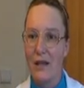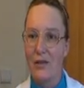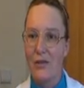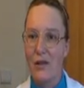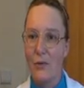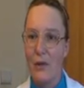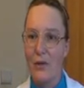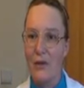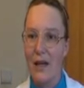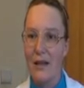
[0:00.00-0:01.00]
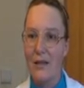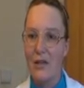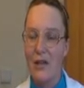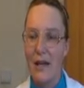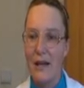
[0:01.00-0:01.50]
So if we look at the
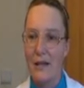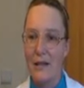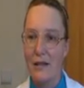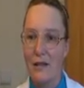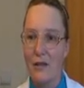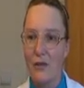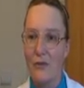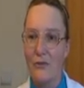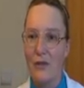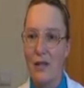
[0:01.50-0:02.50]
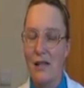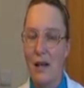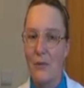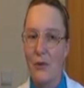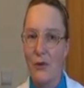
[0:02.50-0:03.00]
chain of, for
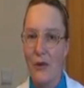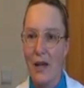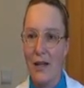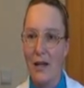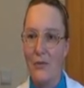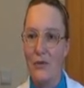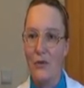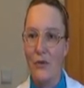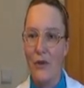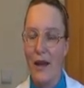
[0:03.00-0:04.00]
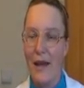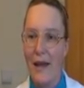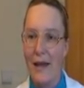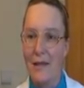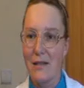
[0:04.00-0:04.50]
example,
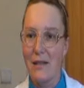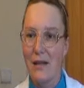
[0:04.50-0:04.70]
uranium-238,